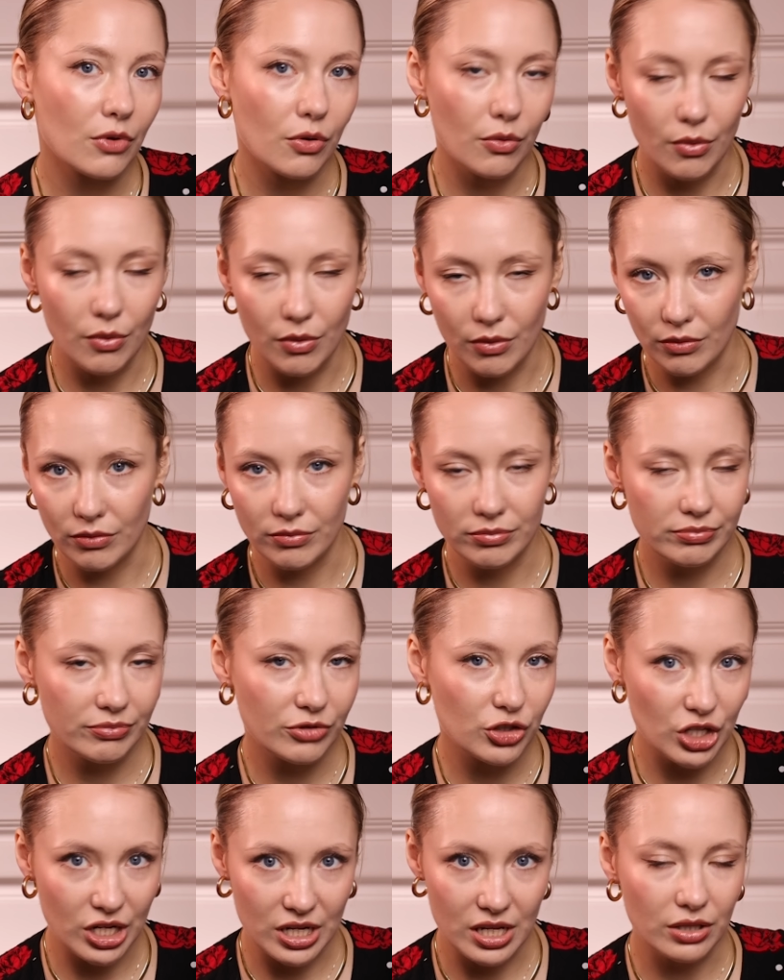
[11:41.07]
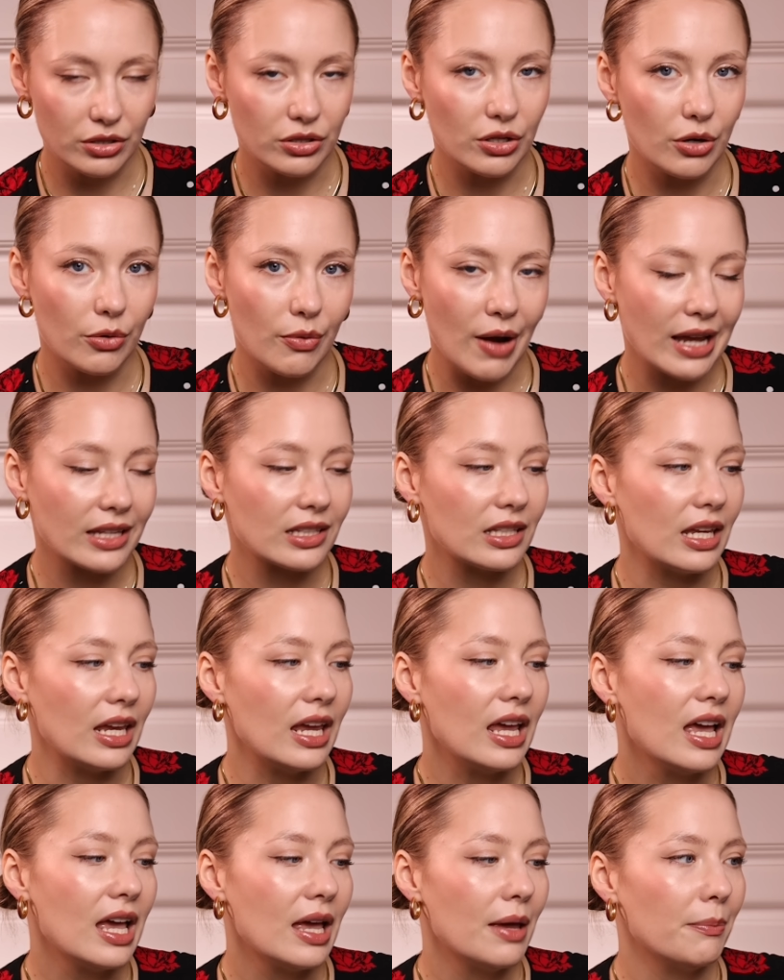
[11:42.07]
or Chanel
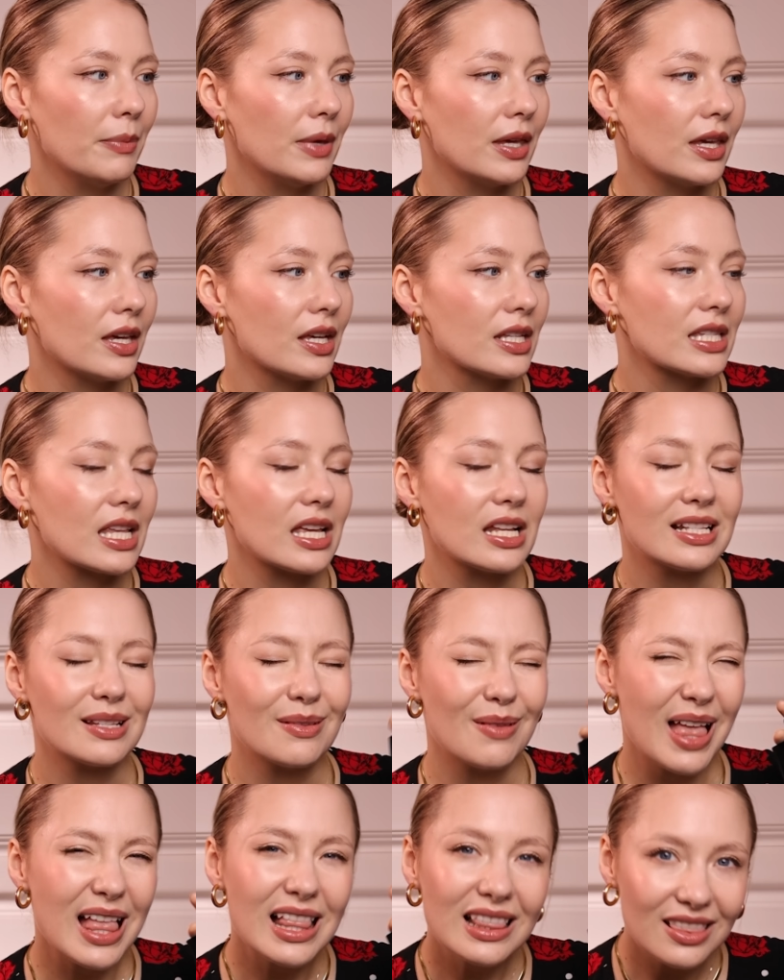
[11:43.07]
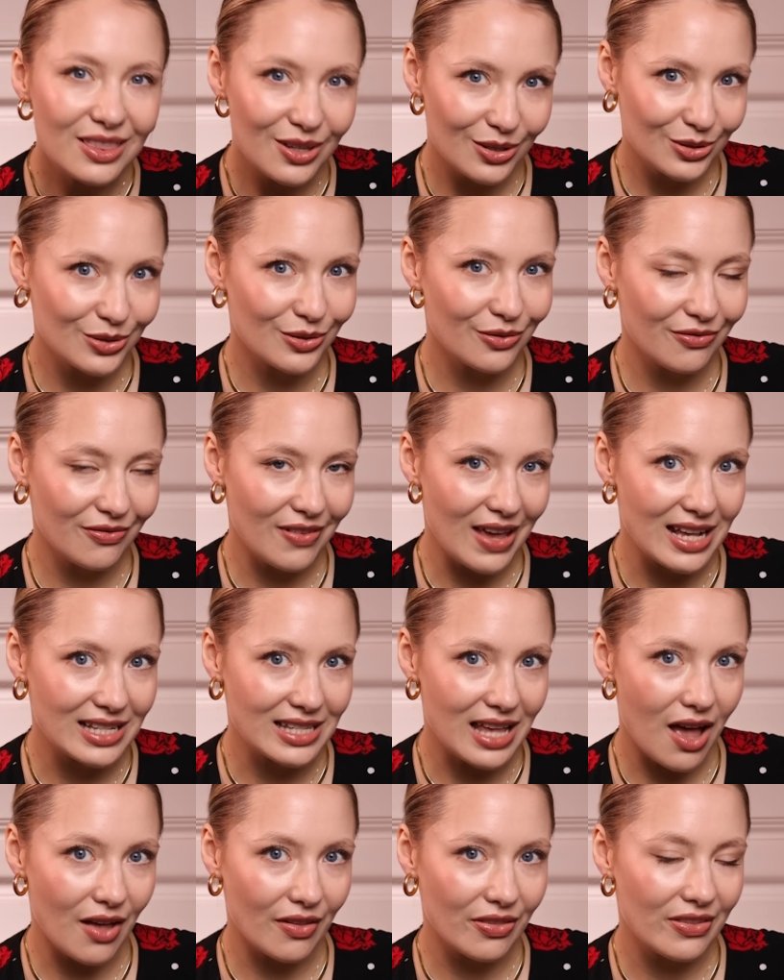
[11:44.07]
directly, because there's a lot of
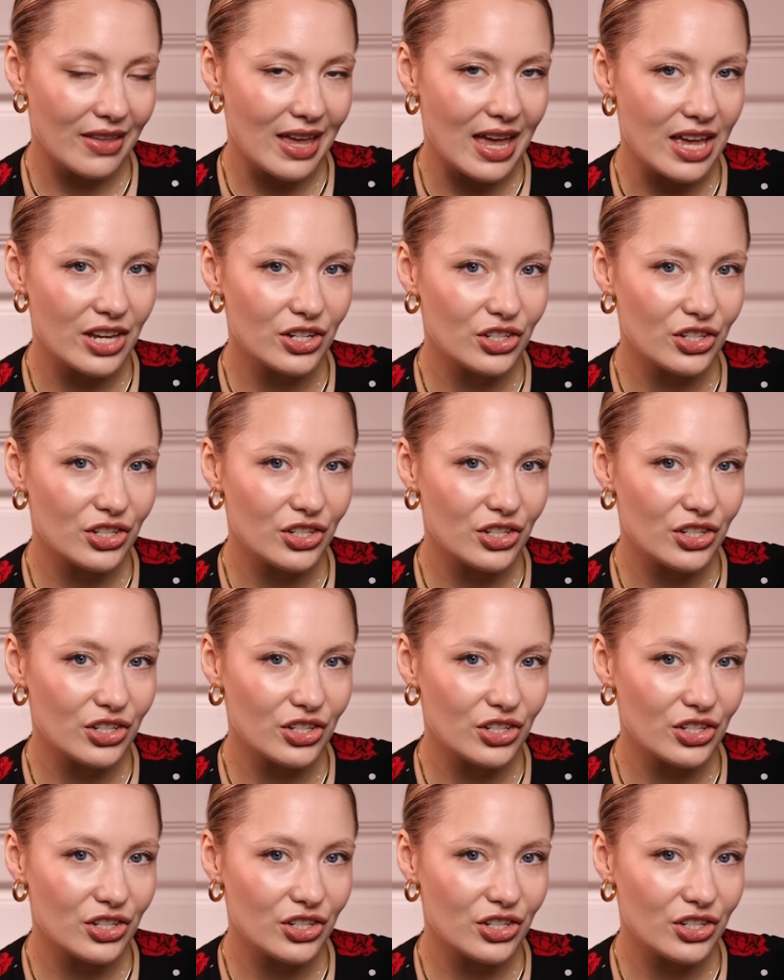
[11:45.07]
fakes out there.